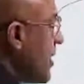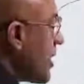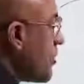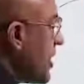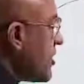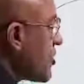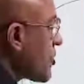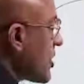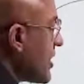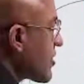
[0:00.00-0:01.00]
reverse
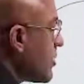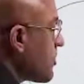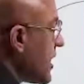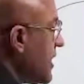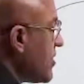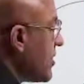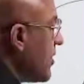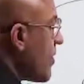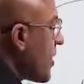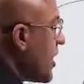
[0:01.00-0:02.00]
transcriptase
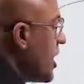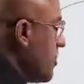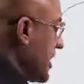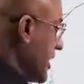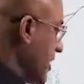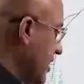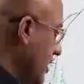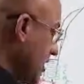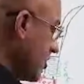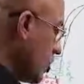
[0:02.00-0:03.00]
inhibitor.
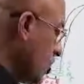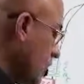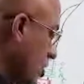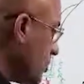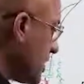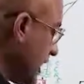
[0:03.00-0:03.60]
So we